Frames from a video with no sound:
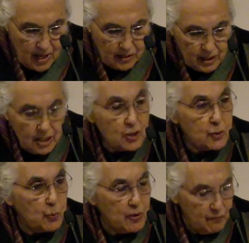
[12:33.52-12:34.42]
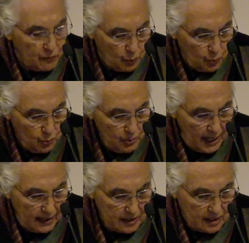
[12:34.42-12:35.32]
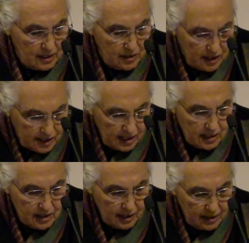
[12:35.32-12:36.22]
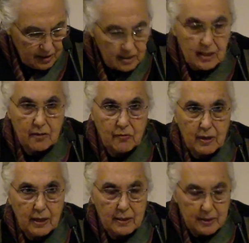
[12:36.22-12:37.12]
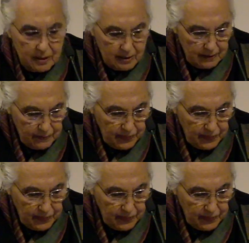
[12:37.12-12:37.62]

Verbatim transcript: These were viewed as distinct and segregated,